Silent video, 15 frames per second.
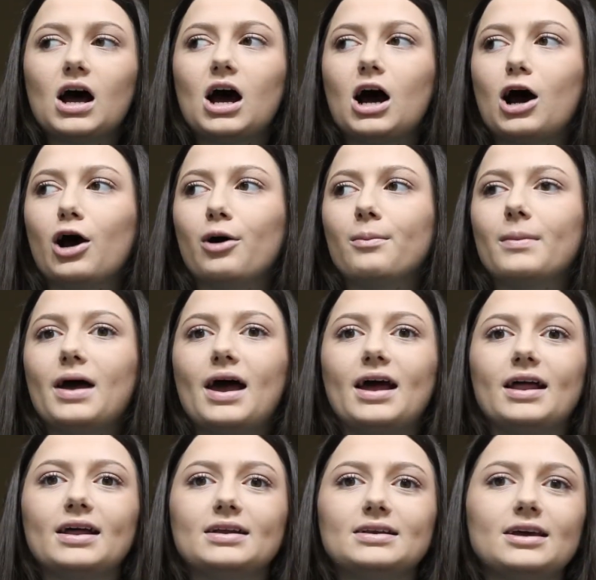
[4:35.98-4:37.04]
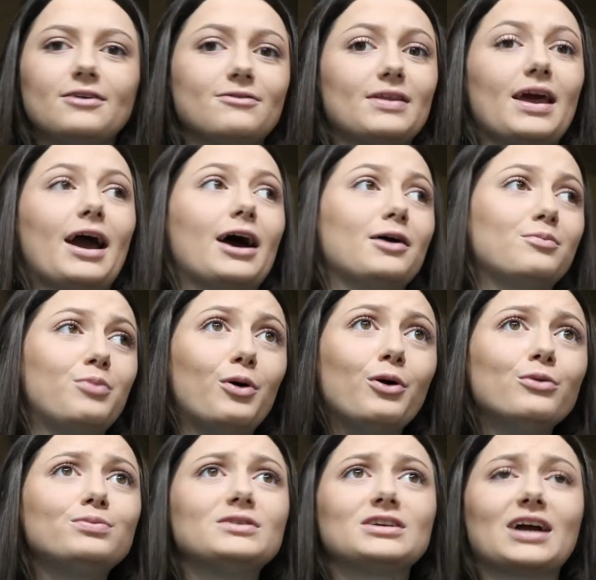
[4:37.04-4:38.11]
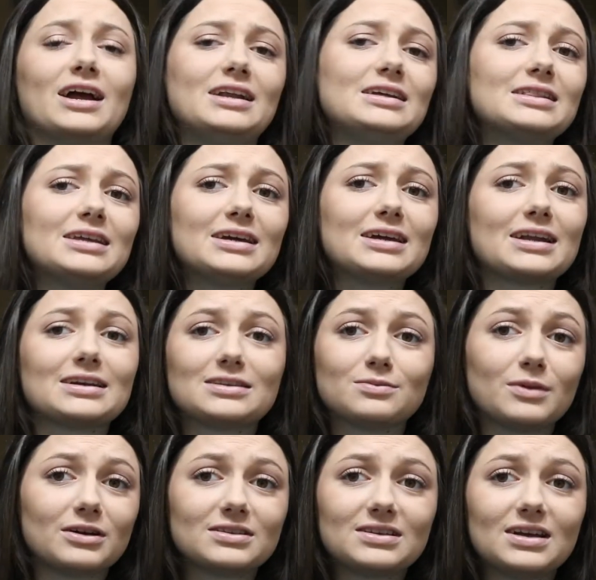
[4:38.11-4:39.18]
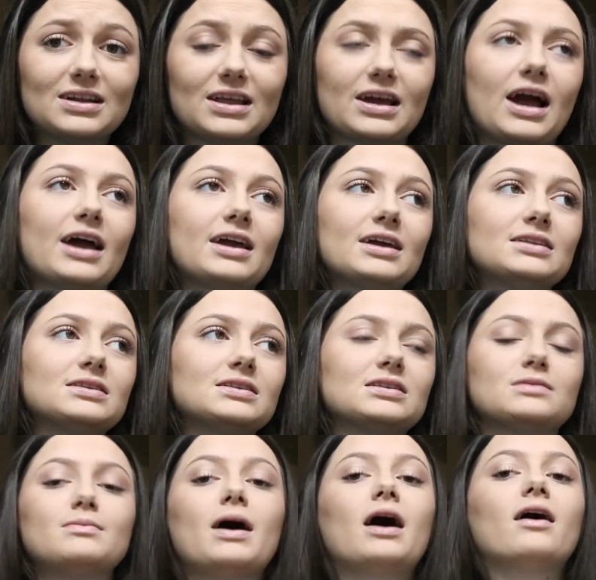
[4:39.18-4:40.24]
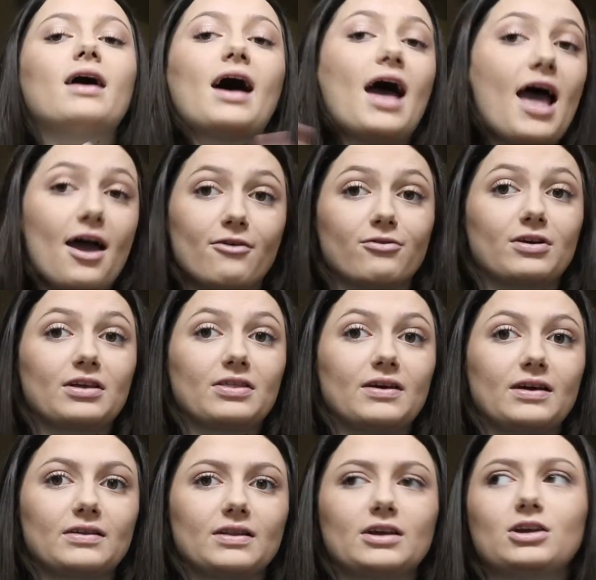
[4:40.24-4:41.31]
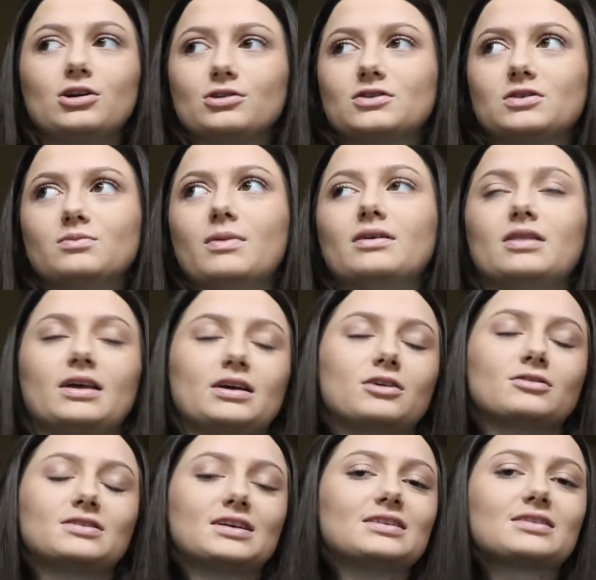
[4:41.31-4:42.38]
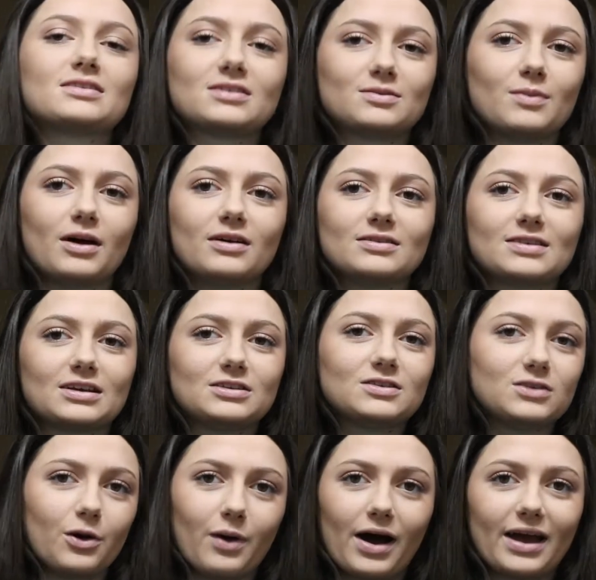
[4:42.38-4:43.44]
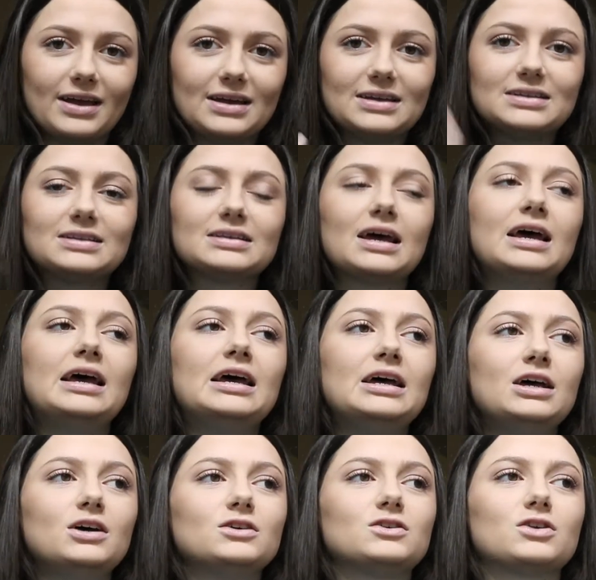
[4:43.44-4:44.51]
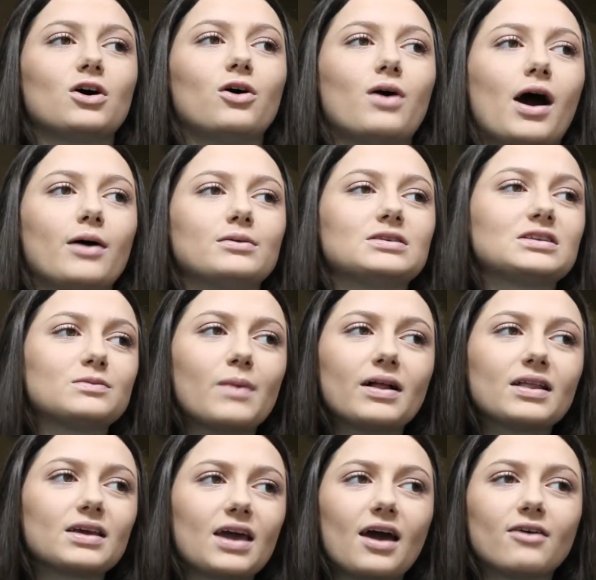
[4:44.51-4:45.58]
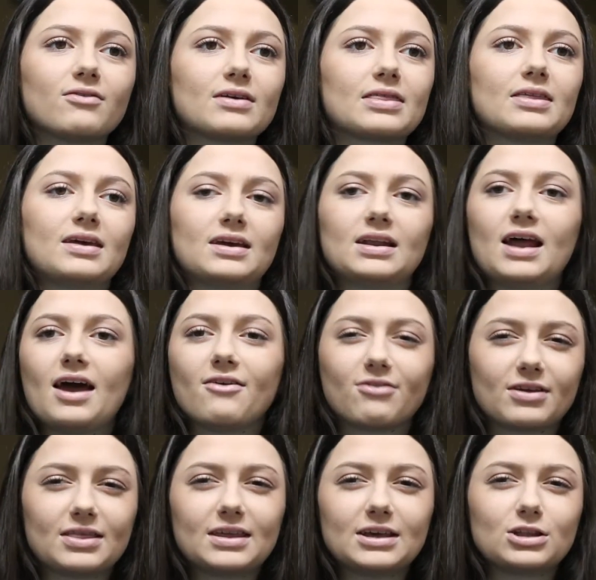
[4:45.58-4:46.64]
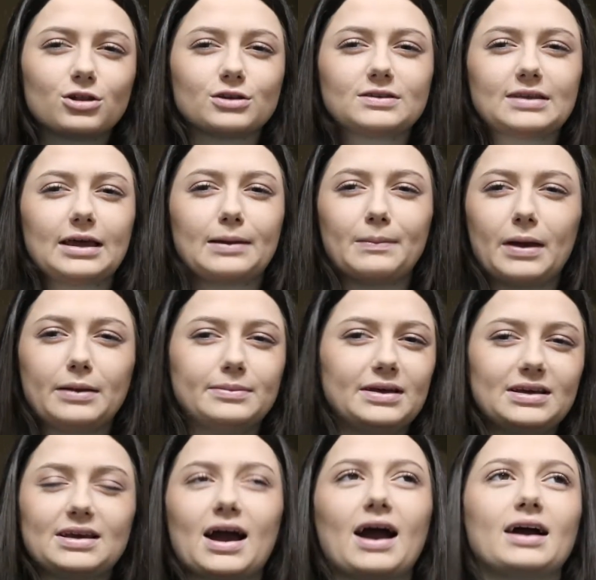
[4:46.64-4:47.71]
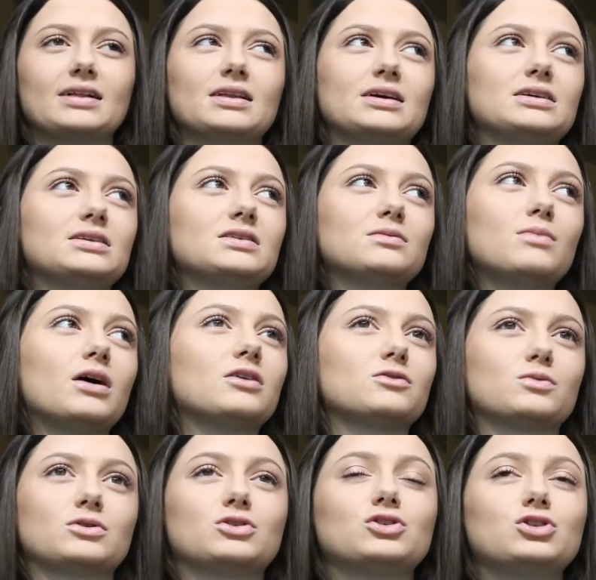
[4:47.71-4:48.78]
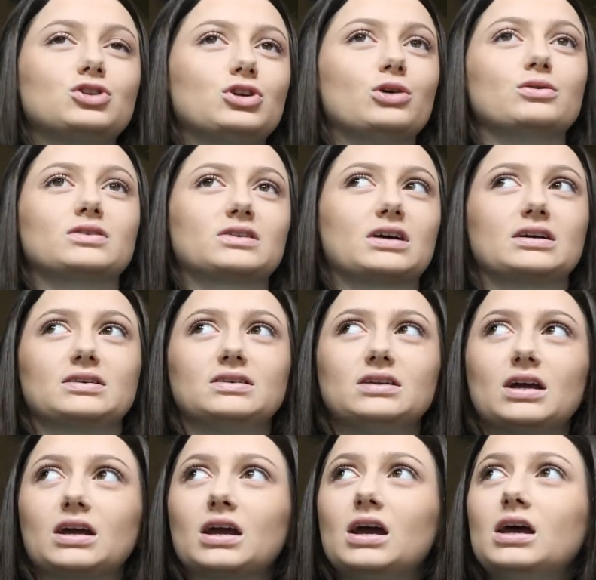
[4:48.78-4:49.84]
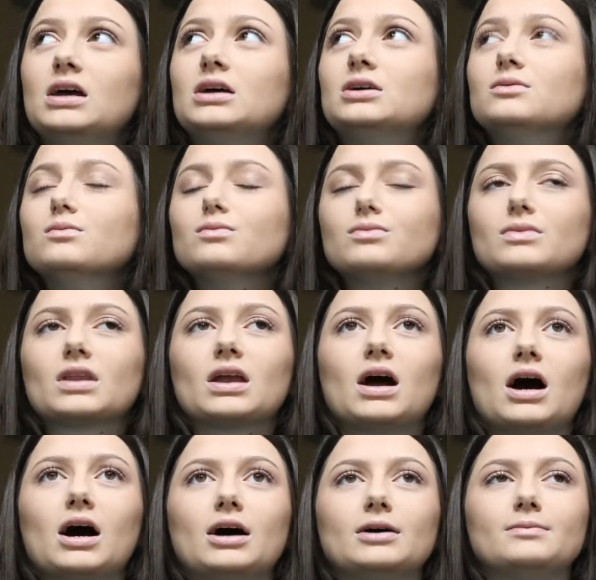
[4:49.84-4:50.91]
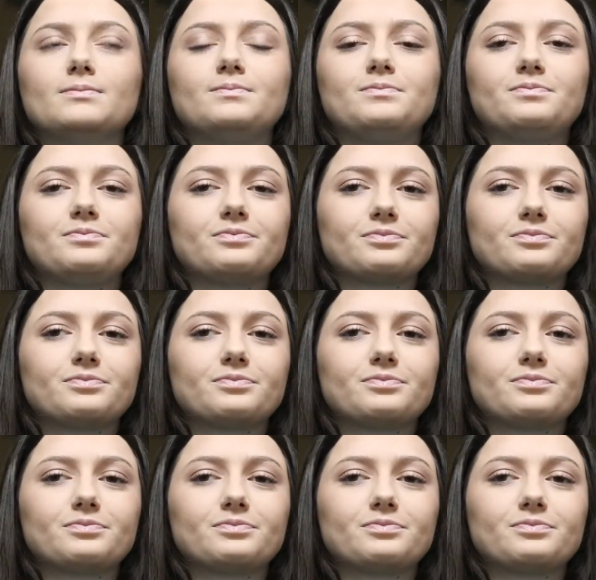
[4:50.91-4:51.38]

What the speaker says: And if they had pooped or anything and I smelt it, like, I can smell everything. Like, your sense of smell is like so heightened. So I was smelling everything, and everything just like made me gag. Like, smells were so disgusting. And